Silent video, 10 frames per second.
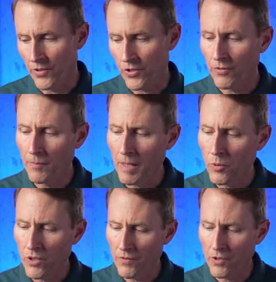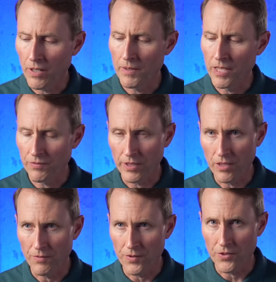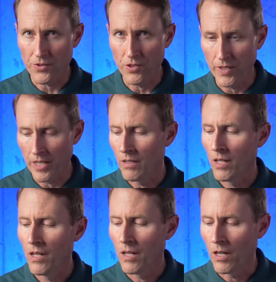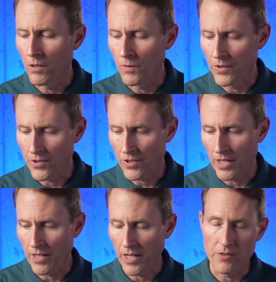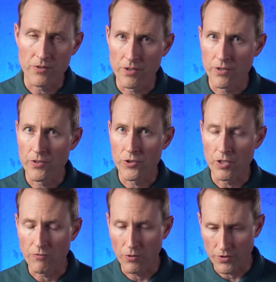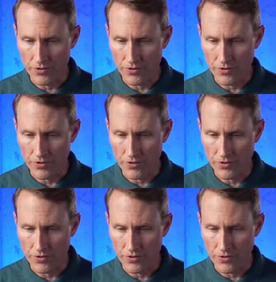So from my point of view, I would definitely go for the Sony over the Sennheiser G four